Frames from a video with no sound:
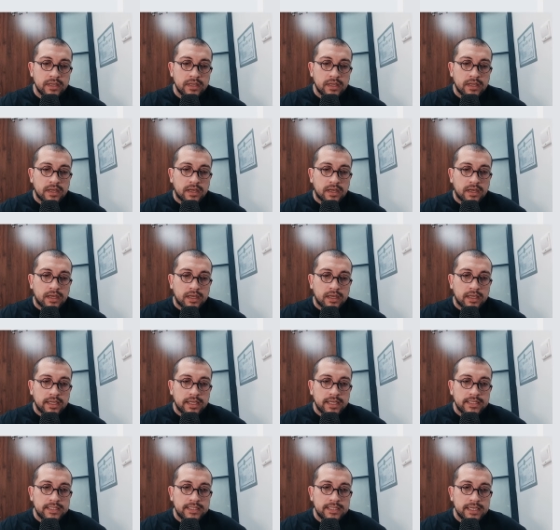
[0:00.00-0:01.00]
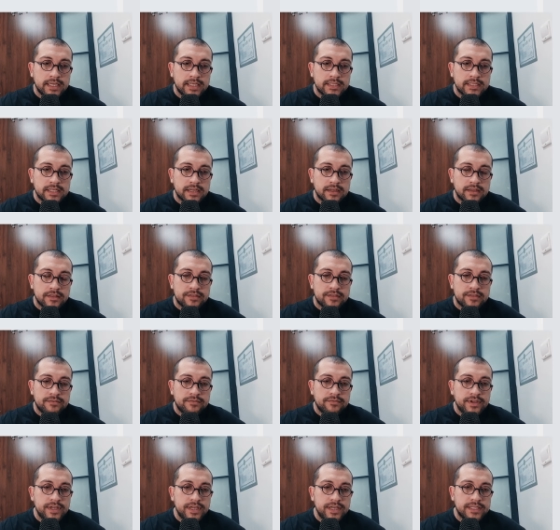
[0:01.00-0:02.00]
It is
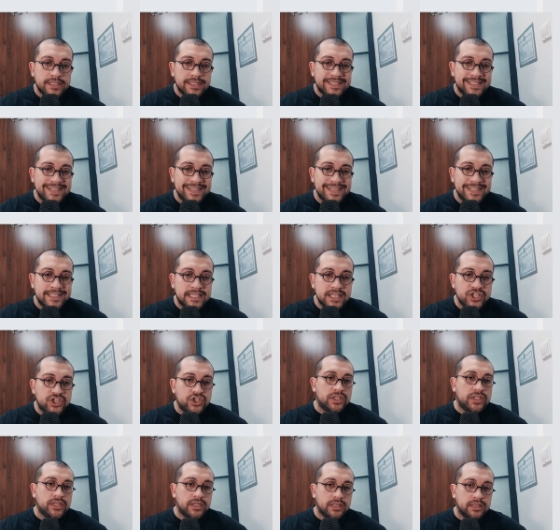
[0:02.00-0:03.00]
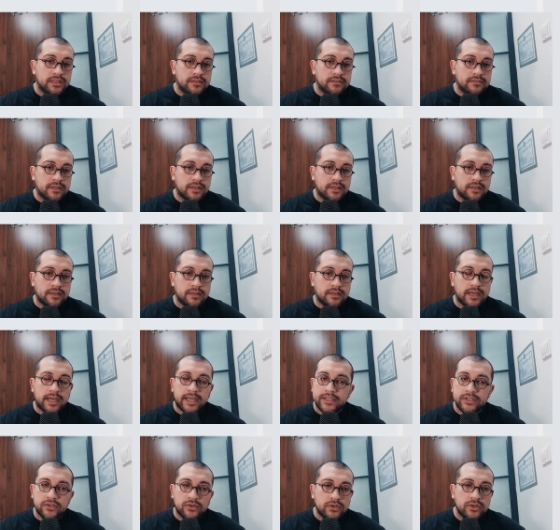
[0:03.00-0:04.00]
3C digital.
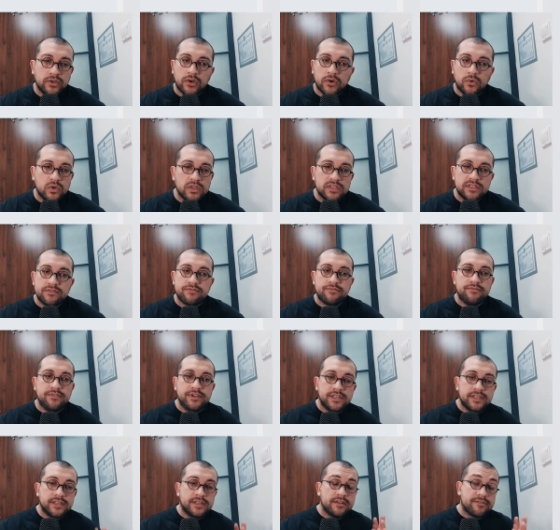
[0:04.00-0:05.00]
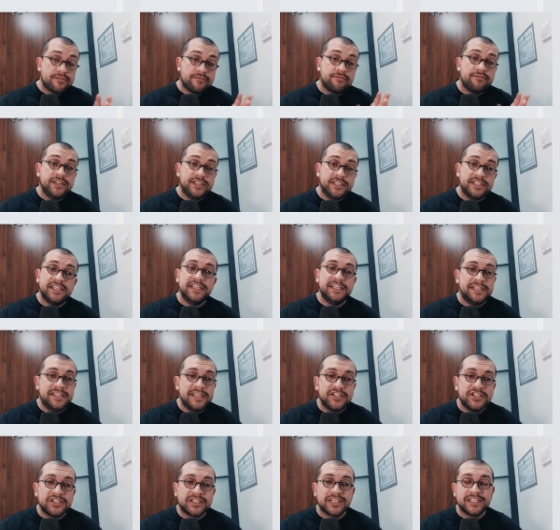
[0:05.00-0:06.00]
I don't know what 3C
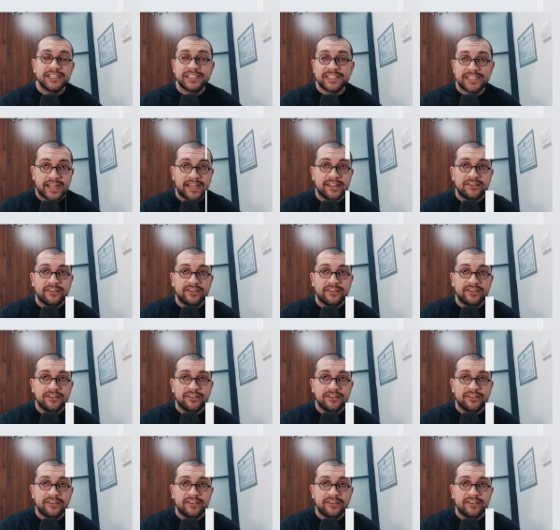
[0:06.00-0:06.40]
digital stand